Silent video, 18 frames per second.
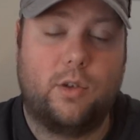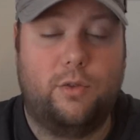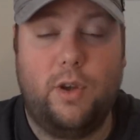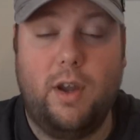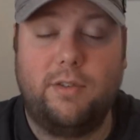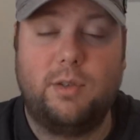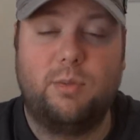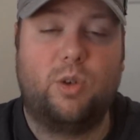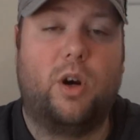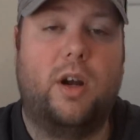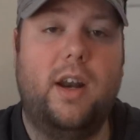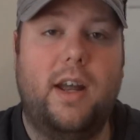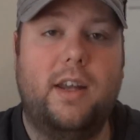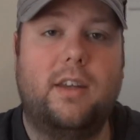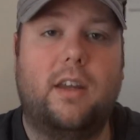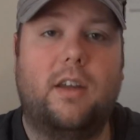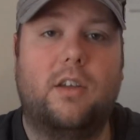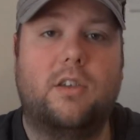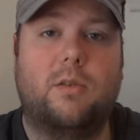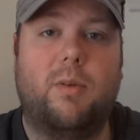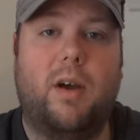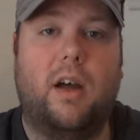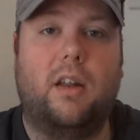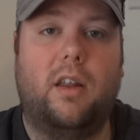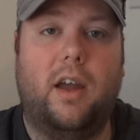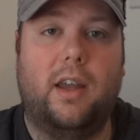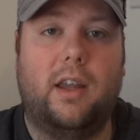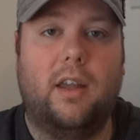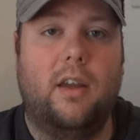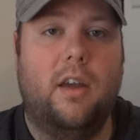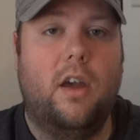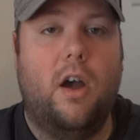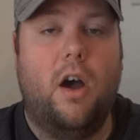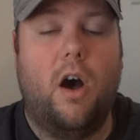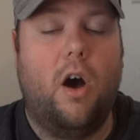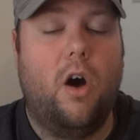So if you have some great ideas about, like,
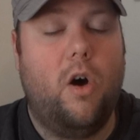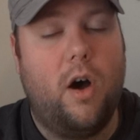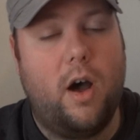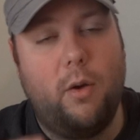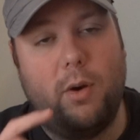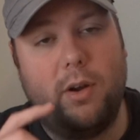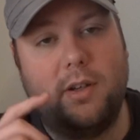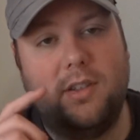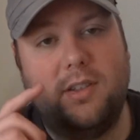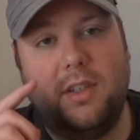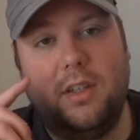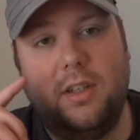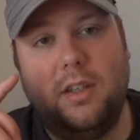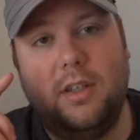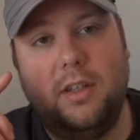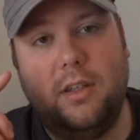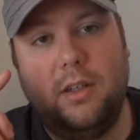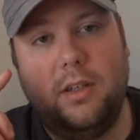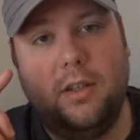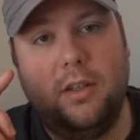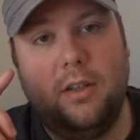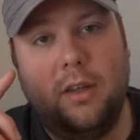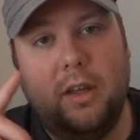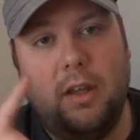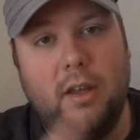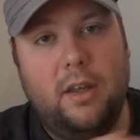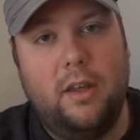oh, I want to see